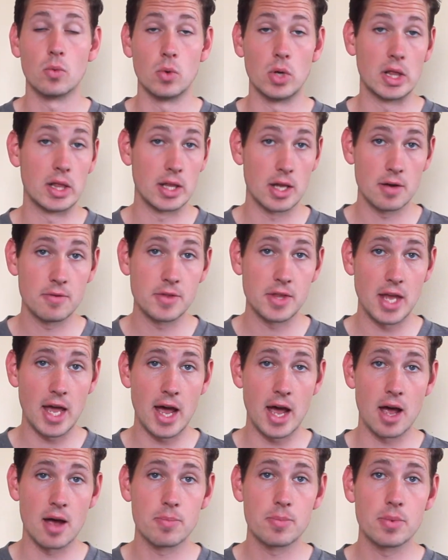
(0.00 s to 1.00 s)
We love the
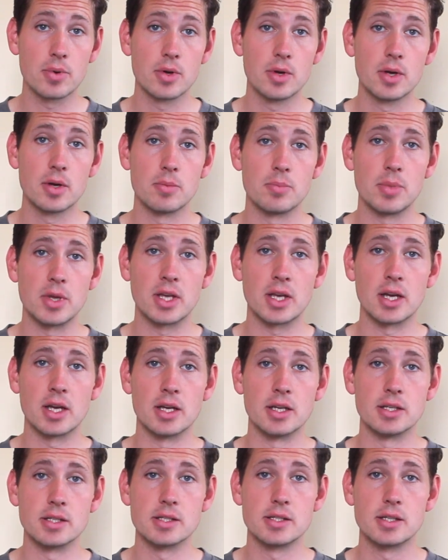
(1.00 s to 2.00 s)
app
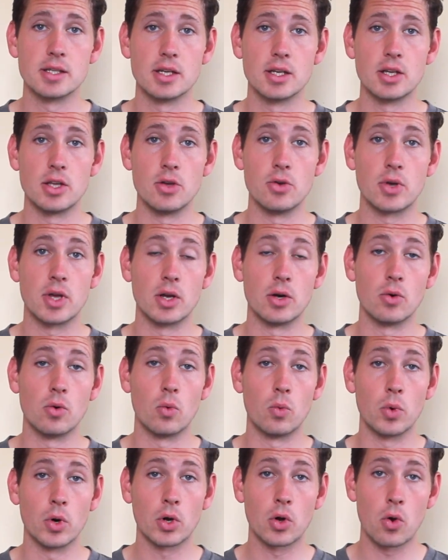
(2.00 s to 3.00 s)
because you can
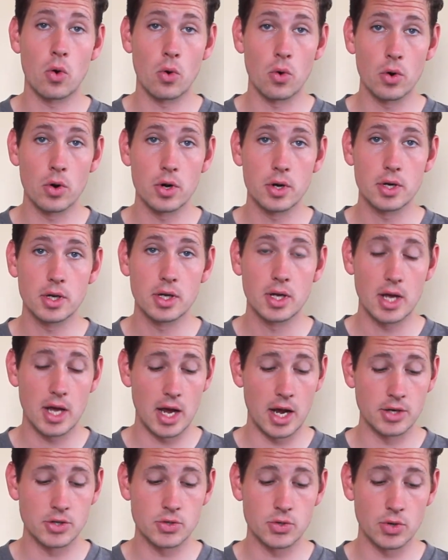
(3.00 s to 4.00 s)
record
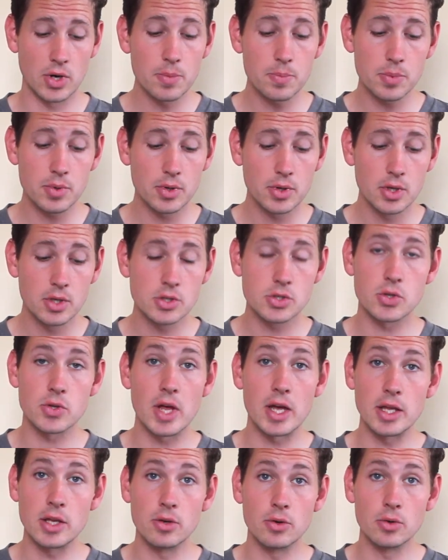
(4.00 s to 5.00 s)
a trip so
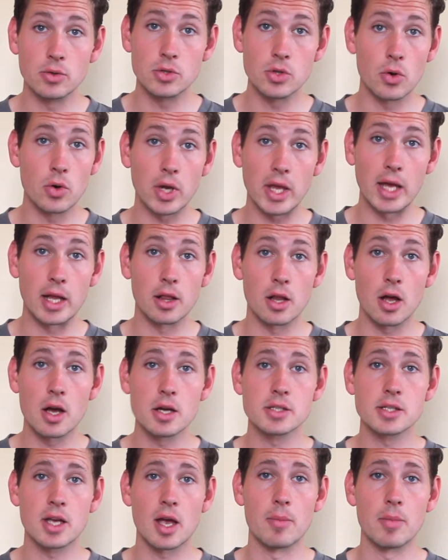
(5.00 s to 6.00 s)
that you don't get
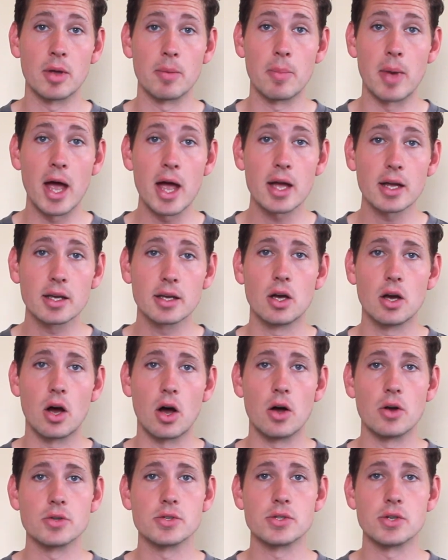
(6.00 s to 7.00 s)
lost coming back.
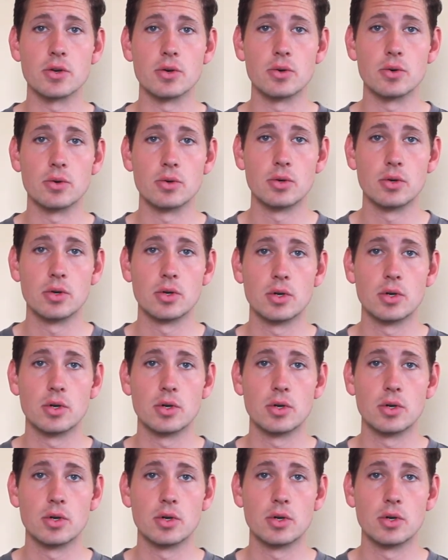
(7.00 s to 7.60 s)
Also,